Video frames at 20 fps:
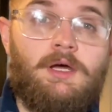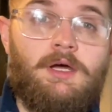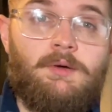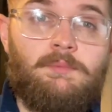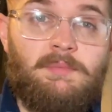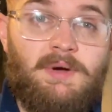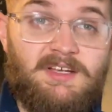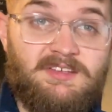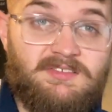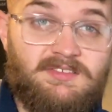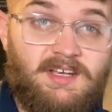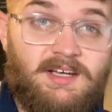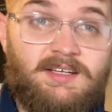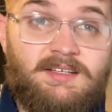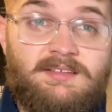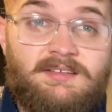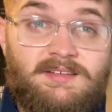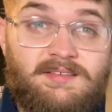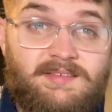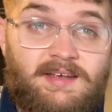My
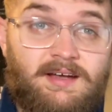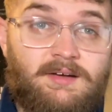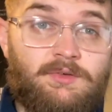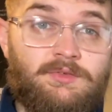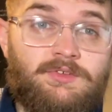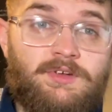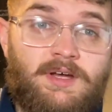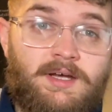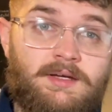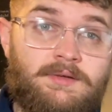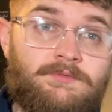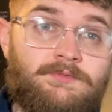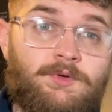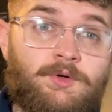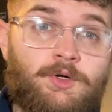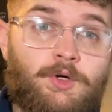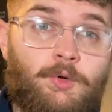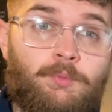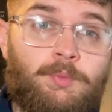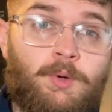second Attack on Titan
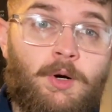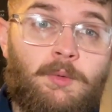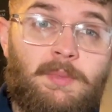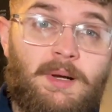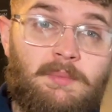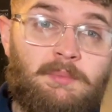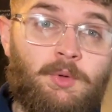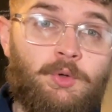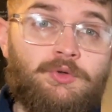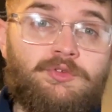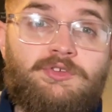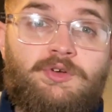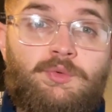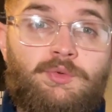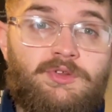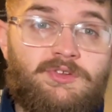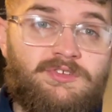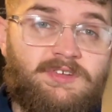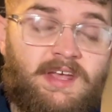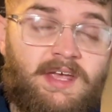Funko Pop, I bought 2
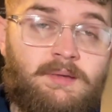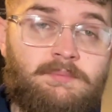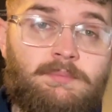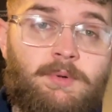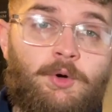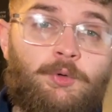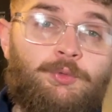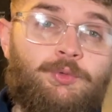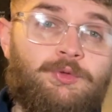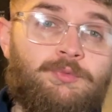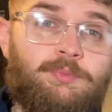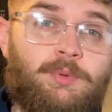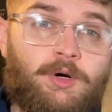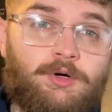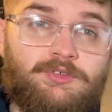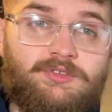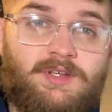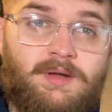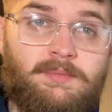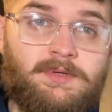the same, both with
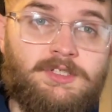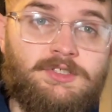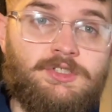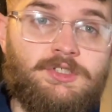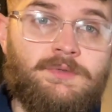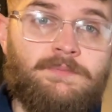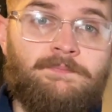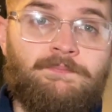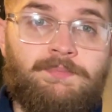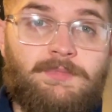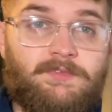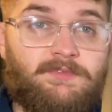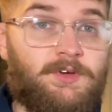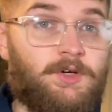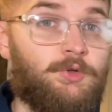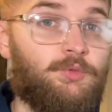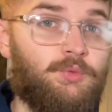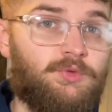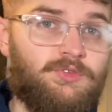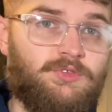box damage. The
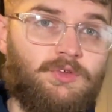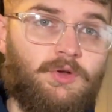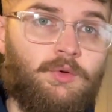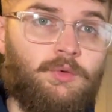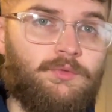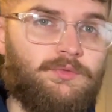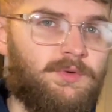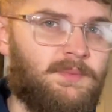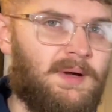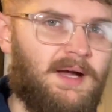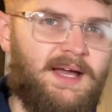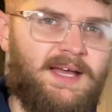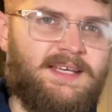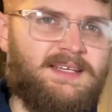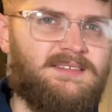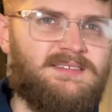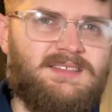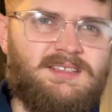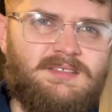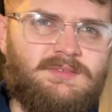first one sold for about
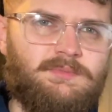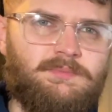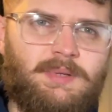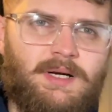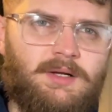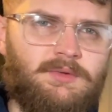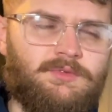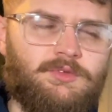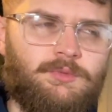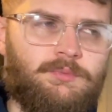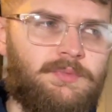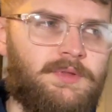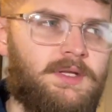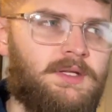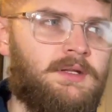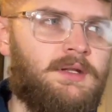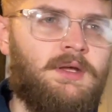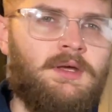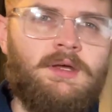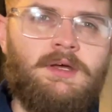£18 something.